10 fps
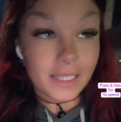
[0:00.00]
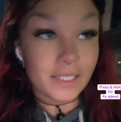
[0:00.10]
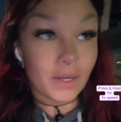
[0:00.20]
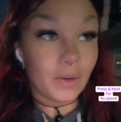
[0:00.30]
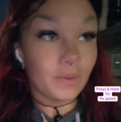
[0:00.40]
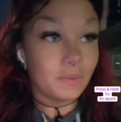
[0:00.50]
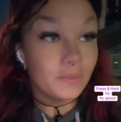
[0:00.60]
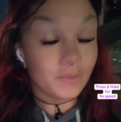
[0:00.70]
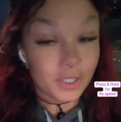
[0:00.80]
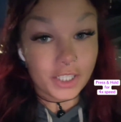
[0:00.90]
So
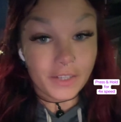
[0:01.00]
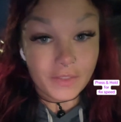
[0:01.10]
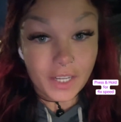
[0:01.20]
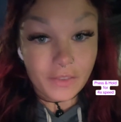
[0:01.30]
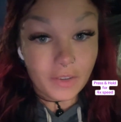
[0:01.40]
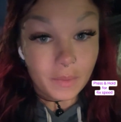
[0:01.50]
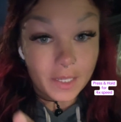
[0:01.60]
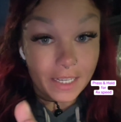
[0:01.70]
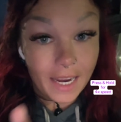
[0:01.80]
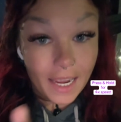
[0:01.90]
we're shifting from a
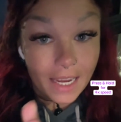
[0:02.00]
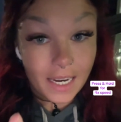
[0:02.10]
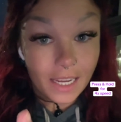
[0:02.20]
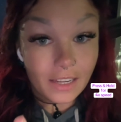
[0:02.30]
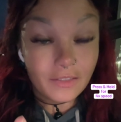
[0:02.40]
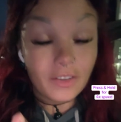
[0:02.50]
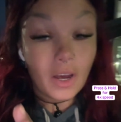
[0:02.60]
negative